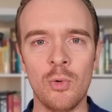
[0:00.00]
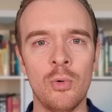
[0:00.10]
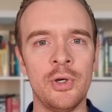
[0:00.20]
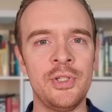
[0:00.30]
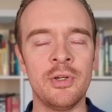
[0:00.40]

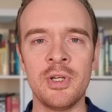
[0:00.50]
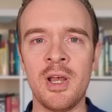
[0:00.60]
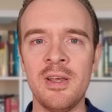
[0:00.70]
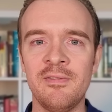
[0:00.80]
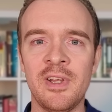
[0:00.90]
or you're
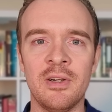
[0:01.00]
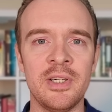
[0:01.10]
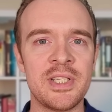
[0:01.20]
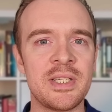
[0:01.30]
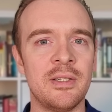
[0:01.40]
not very
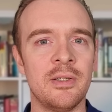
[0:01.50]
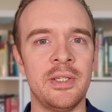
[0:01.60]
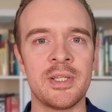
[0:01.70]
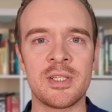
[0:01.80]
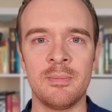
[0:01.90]

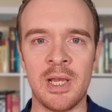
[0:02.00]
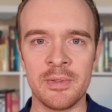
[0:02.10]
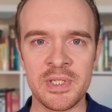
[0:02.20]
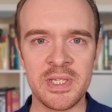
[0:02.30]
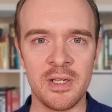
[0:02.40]
serious about
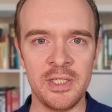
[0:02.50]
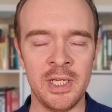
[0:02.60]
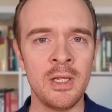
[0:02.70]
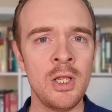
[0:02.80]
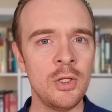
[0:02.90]
studying,